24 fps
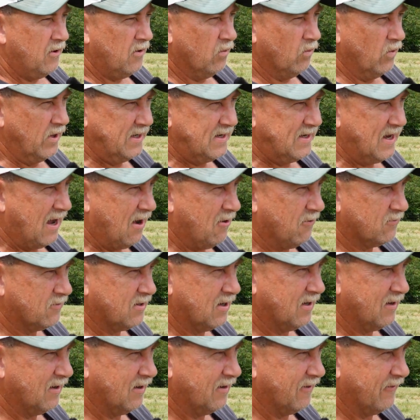we
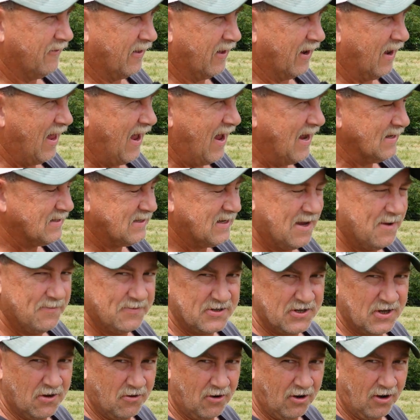talked the last
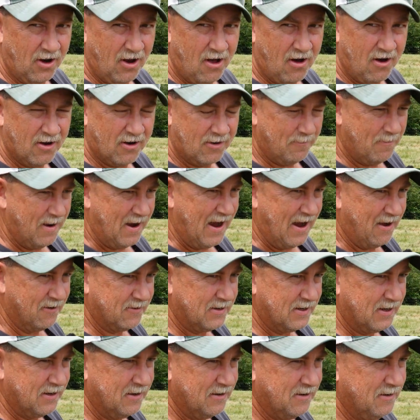episode a lot
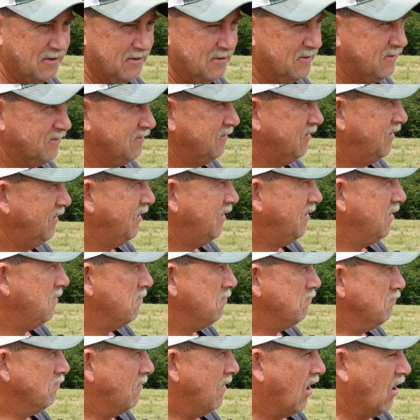about
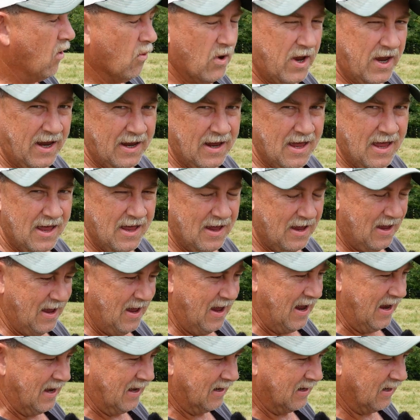mowing
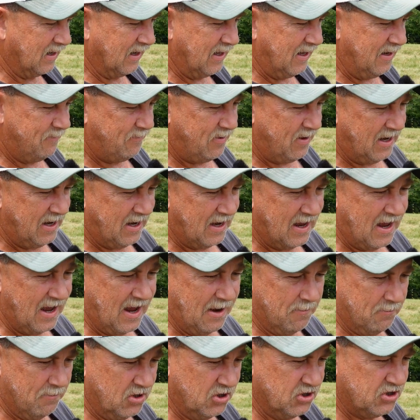and clipping
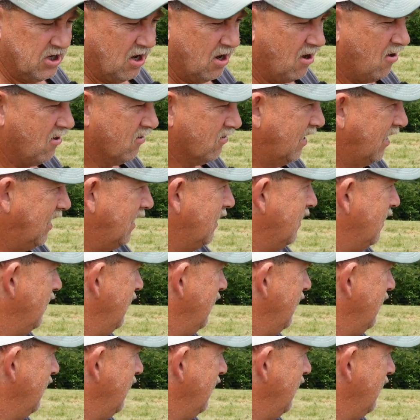and bush hogging.